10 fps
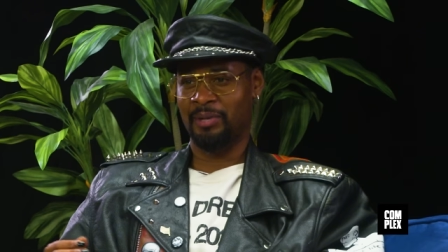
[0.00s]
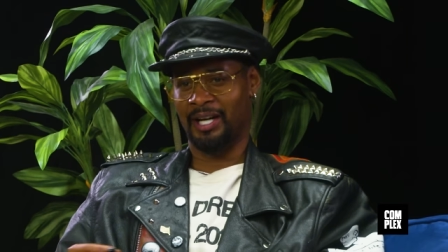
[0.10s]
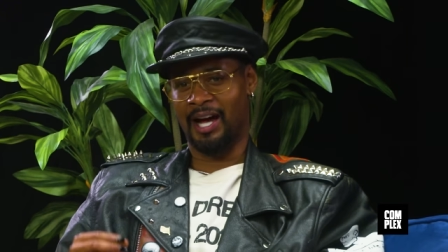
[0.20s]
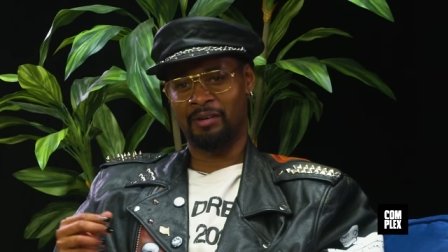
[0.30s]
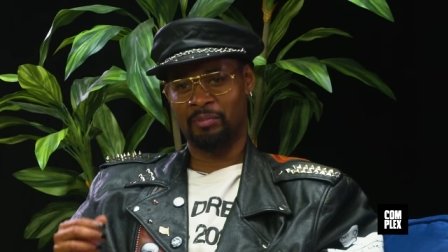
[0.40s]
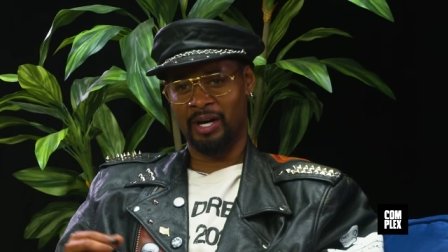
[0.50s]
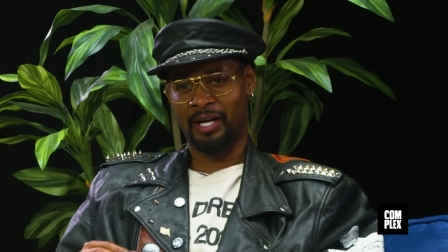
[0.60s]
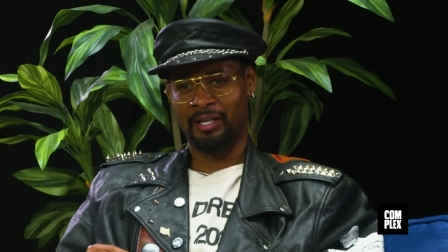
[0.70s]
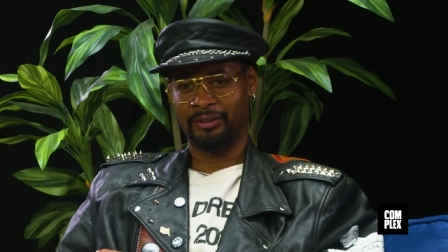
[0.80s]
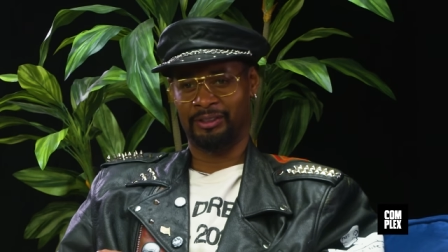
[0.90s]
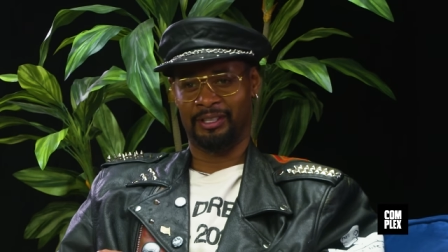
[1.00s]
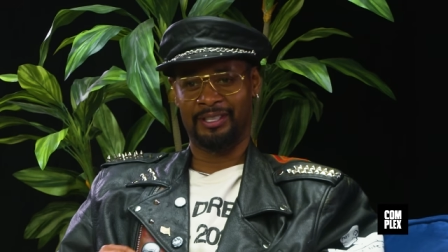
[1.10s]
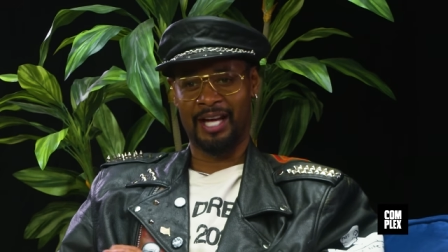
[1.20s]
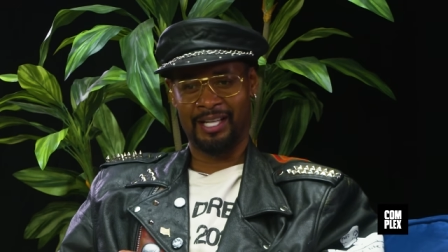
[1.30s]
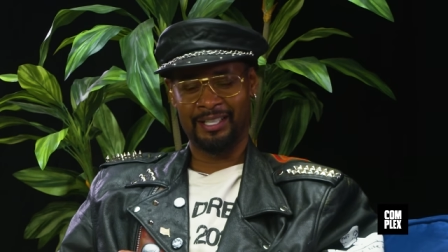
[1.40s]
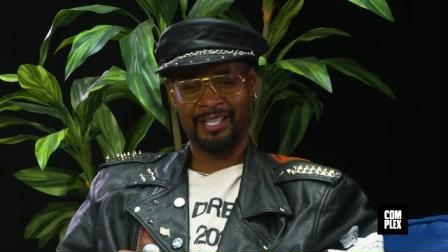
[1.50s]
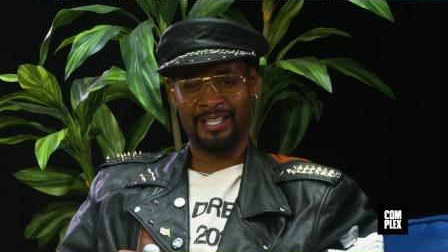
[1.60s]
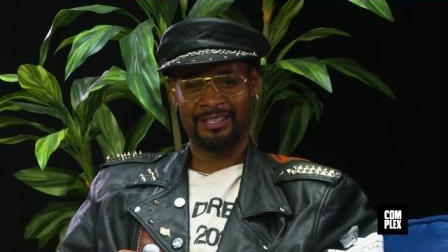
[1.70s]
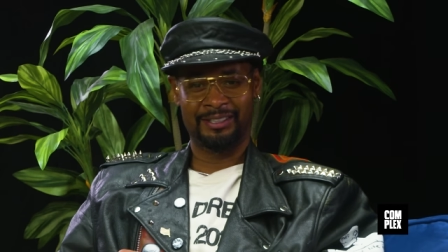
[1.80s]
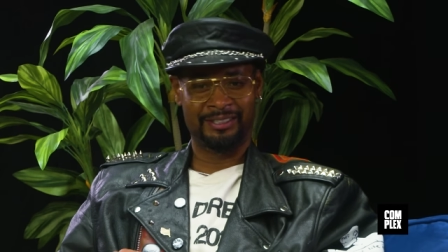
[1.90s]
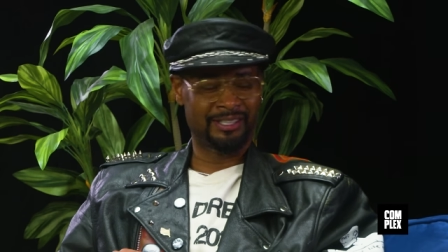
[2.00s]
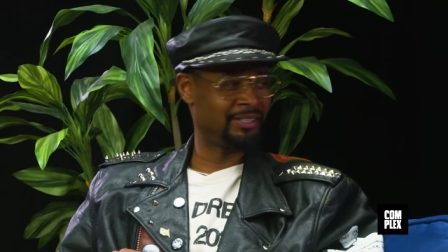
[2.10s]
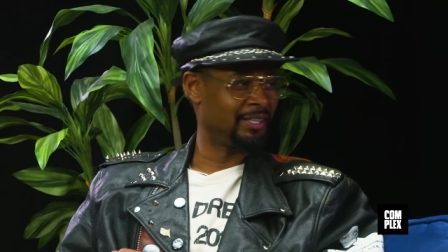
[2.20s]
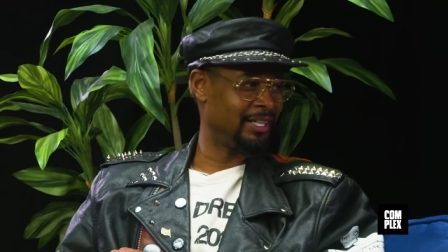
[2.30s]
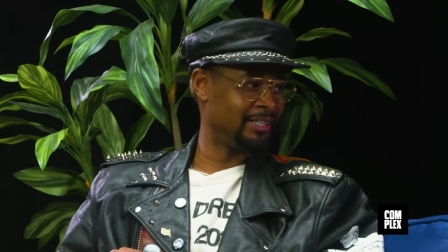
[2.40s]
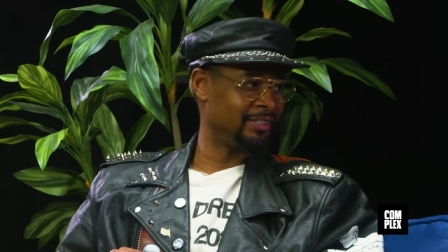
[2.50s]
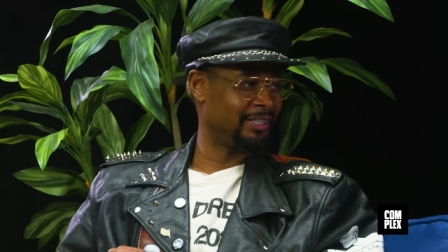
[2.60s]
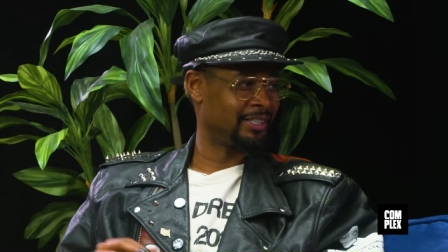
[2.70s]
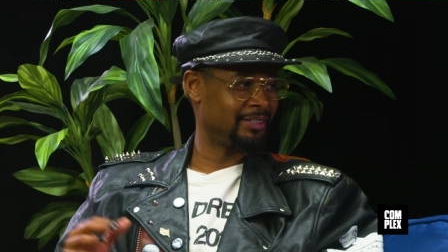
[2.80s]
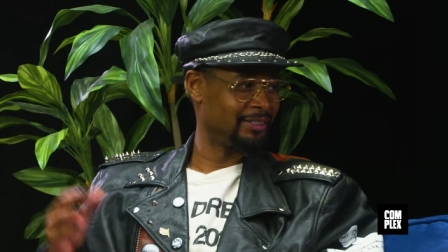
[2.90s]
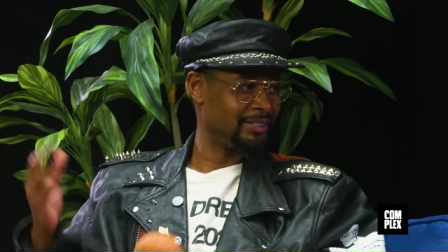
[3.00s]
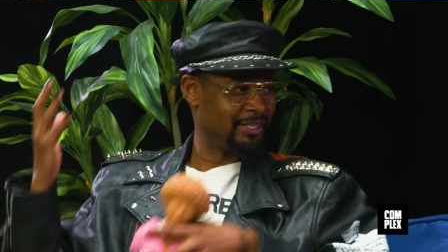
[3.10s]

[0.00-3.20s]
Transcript: They make eyebrows and eyelashes and, and, and